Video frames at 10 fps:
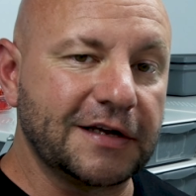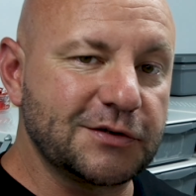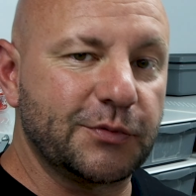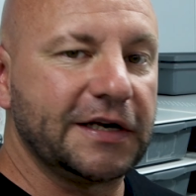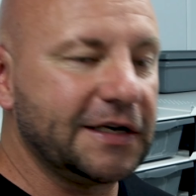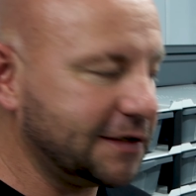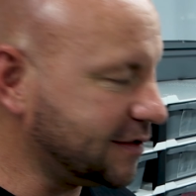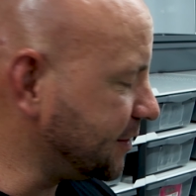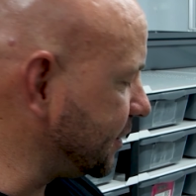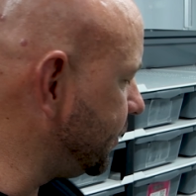things that we needed
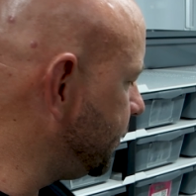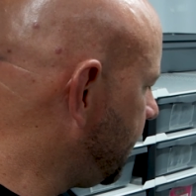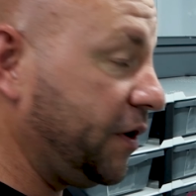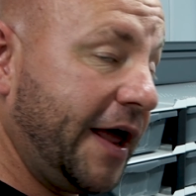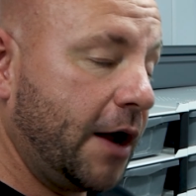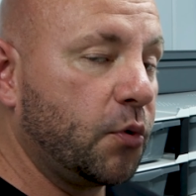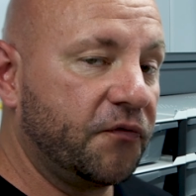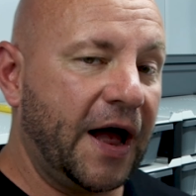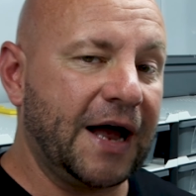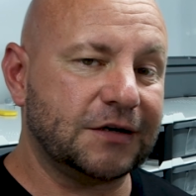to do, but now
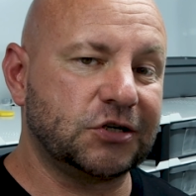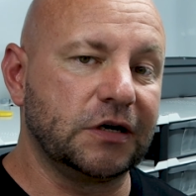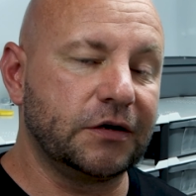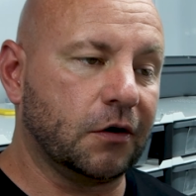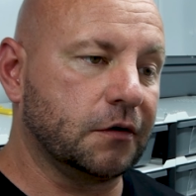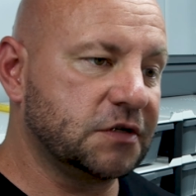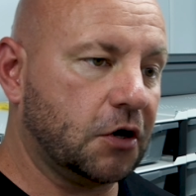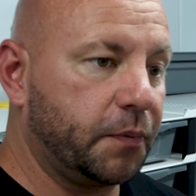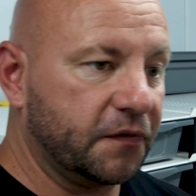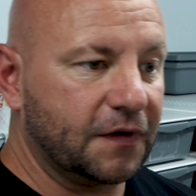we've actually got on
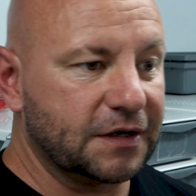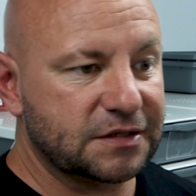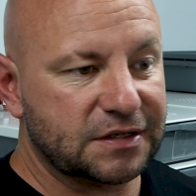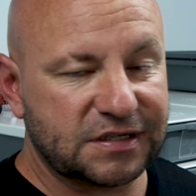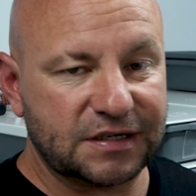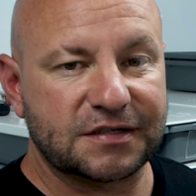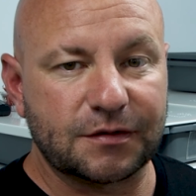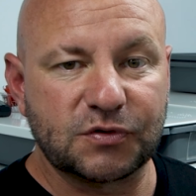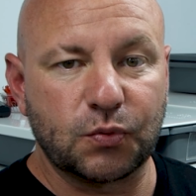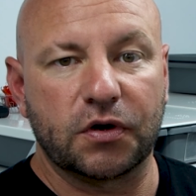top of things. The
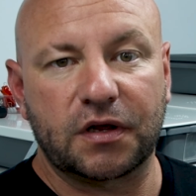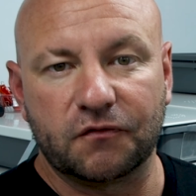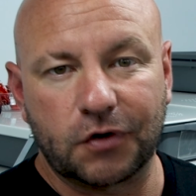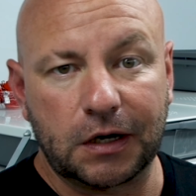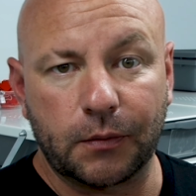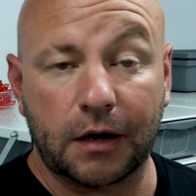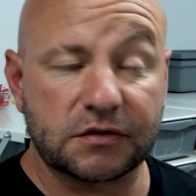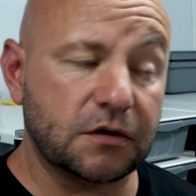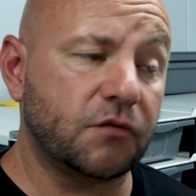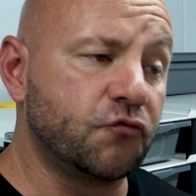system's working really
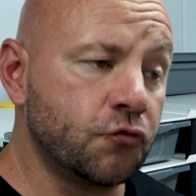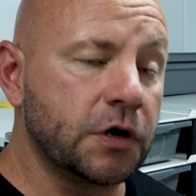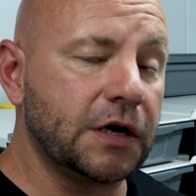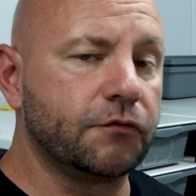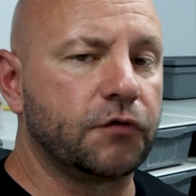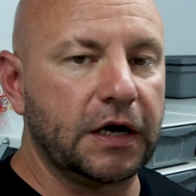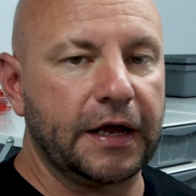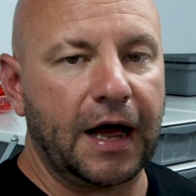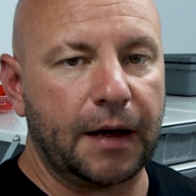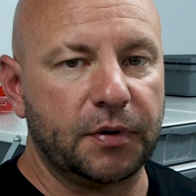well, so I'm
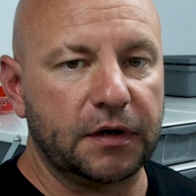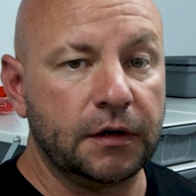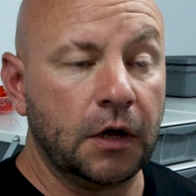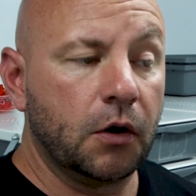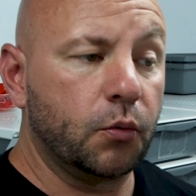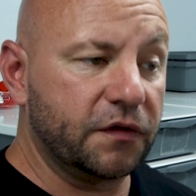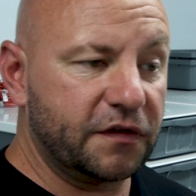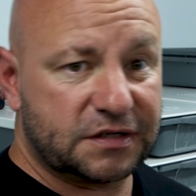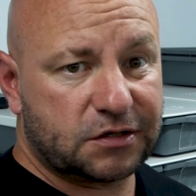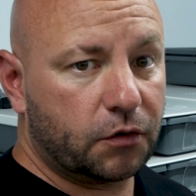really happy
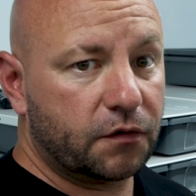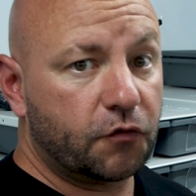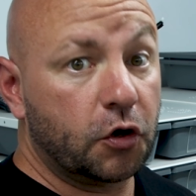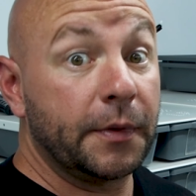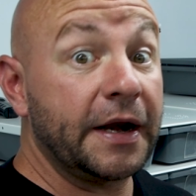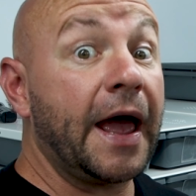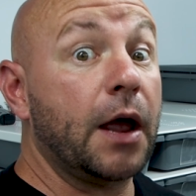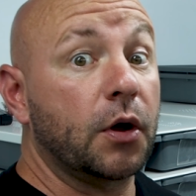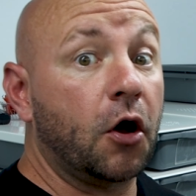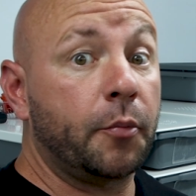with this side of the room and
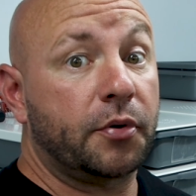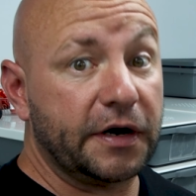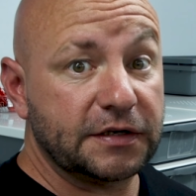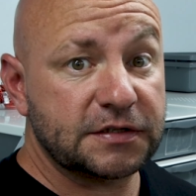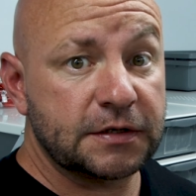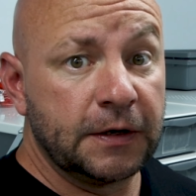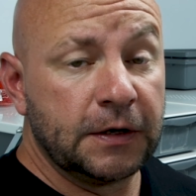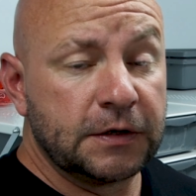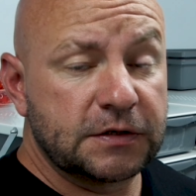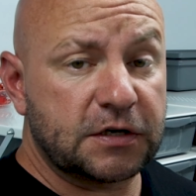how it operates.
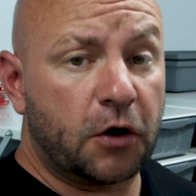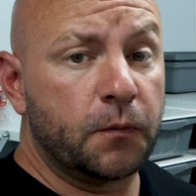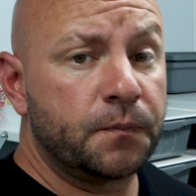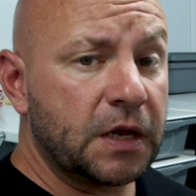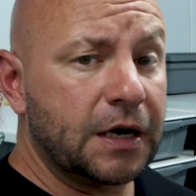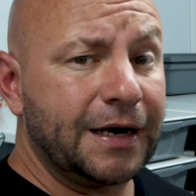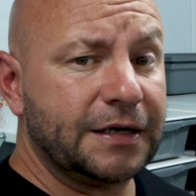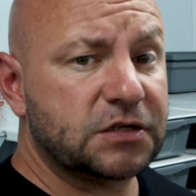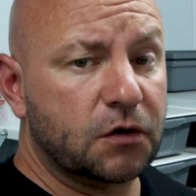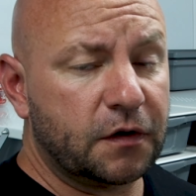So
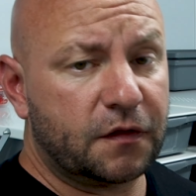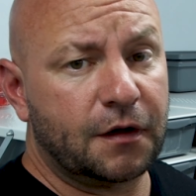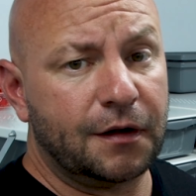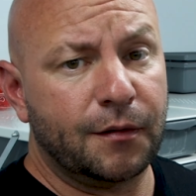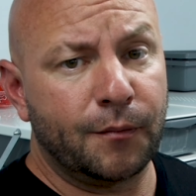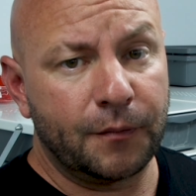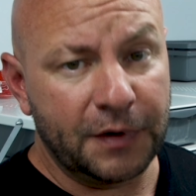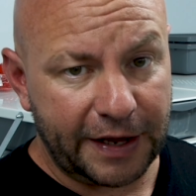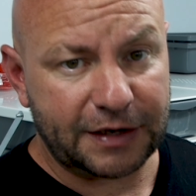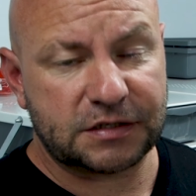let's look at the
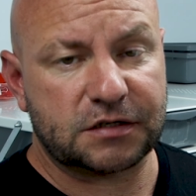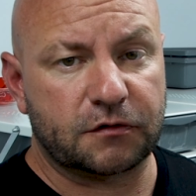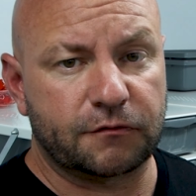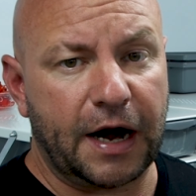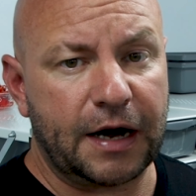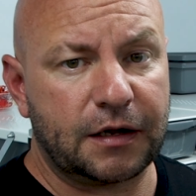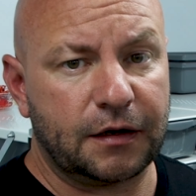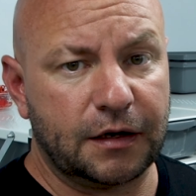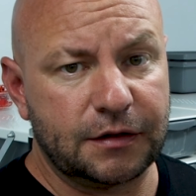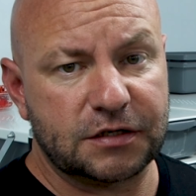next
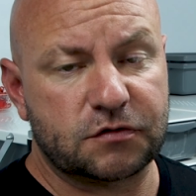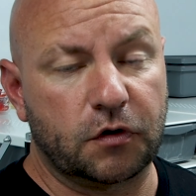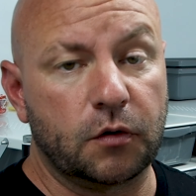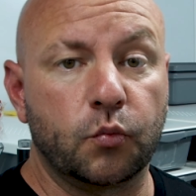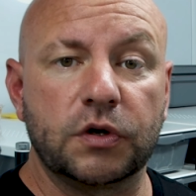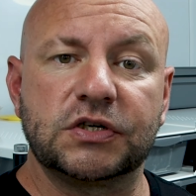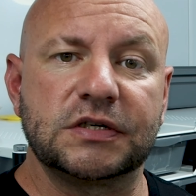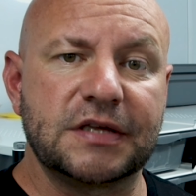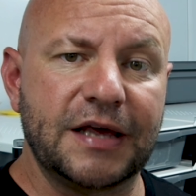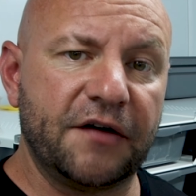rack in this room, which
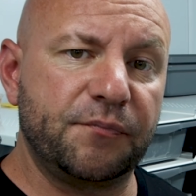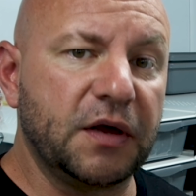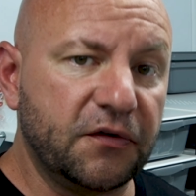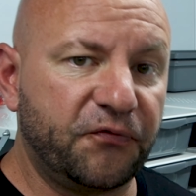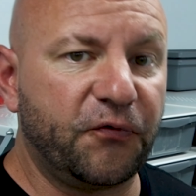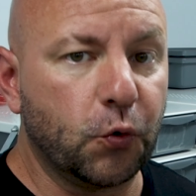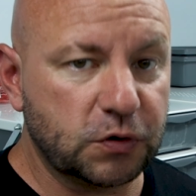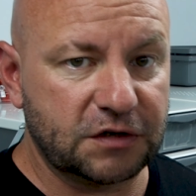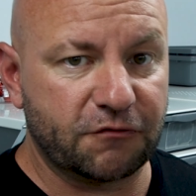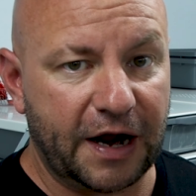is the
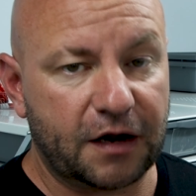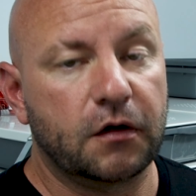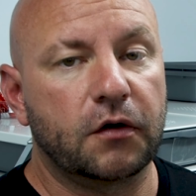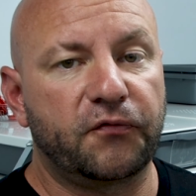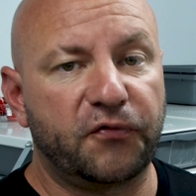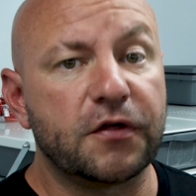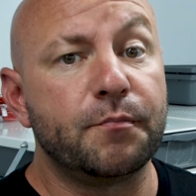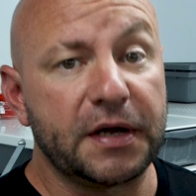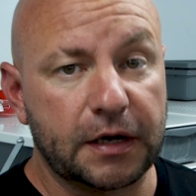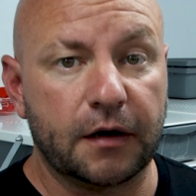FB40 rack for the
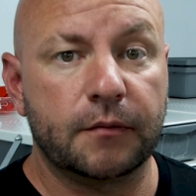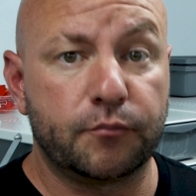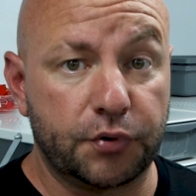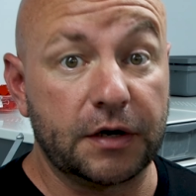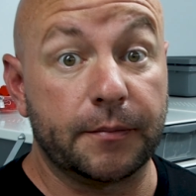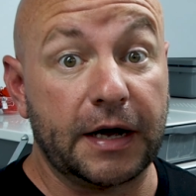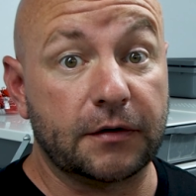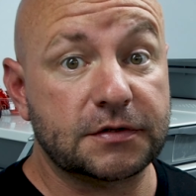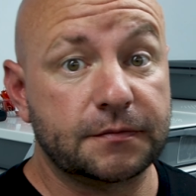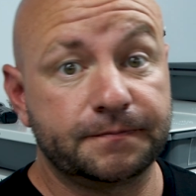bigger breeder
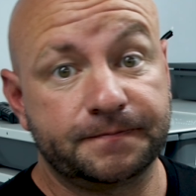males.